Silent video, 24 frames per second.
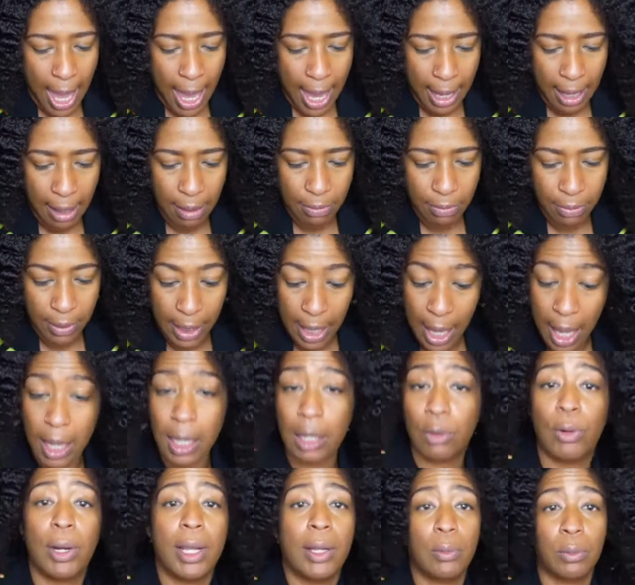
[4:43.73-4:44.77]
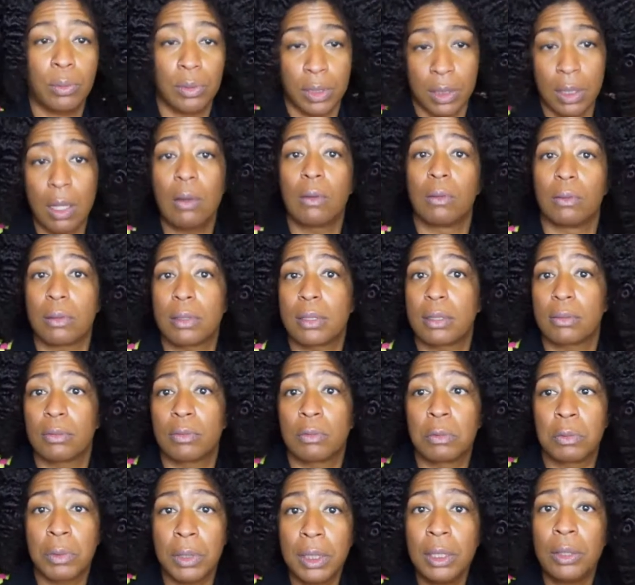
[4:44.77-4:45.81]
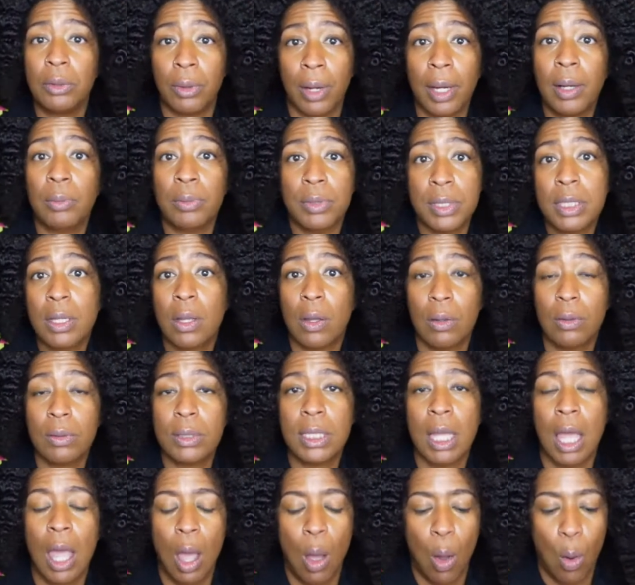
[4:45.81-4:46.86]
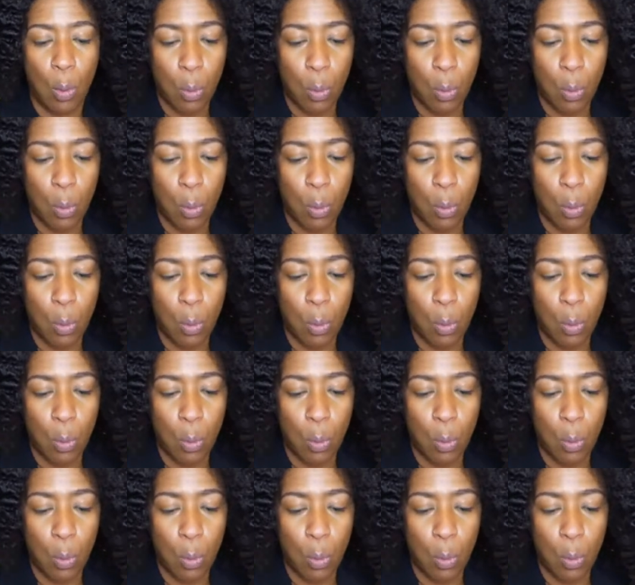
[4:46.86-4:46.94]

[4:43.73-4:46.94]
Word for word: And they got great results, really great results,